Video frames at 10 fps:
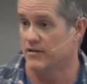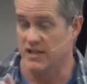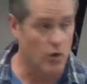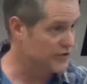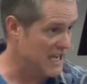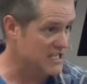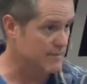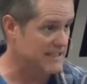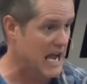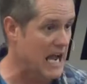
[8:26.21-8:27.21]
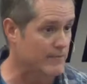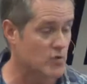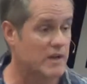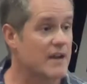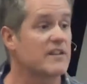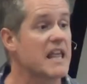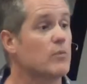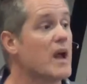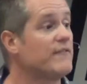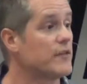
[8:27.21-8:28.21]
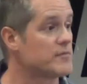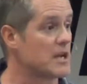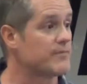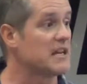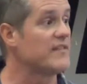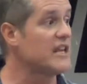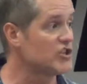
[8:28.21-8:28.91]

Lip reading: the Old Testament times. Whenever they read from something and they